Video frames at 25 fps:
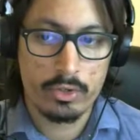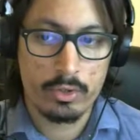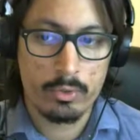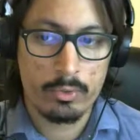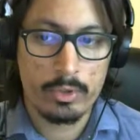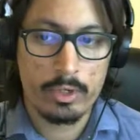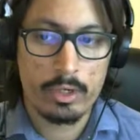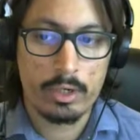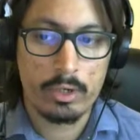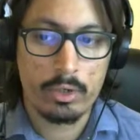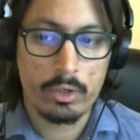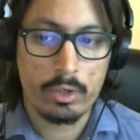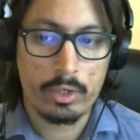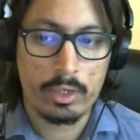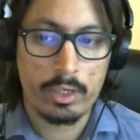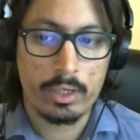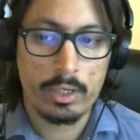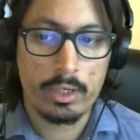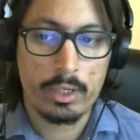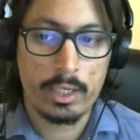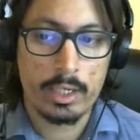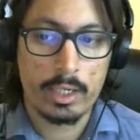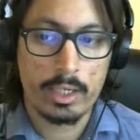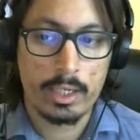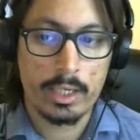So we're going
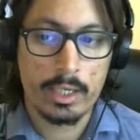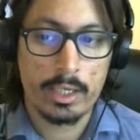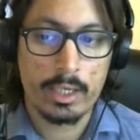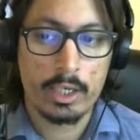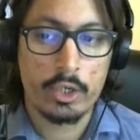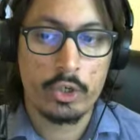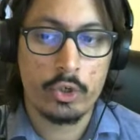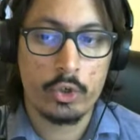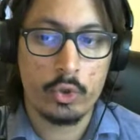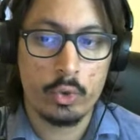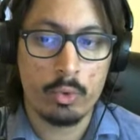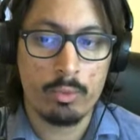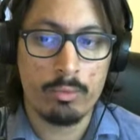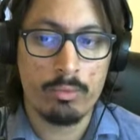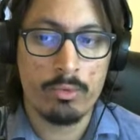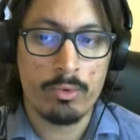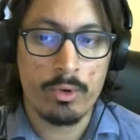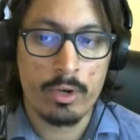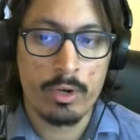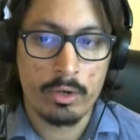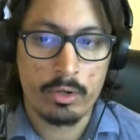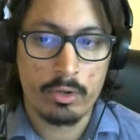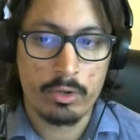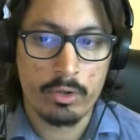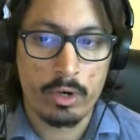to click cube
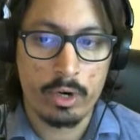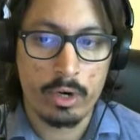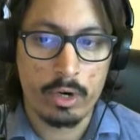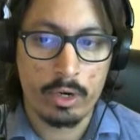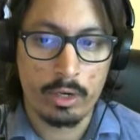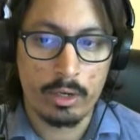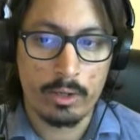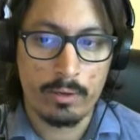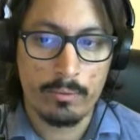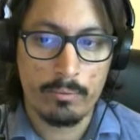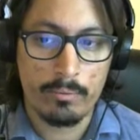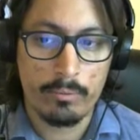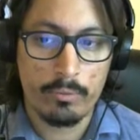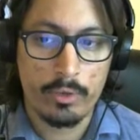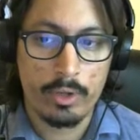render target.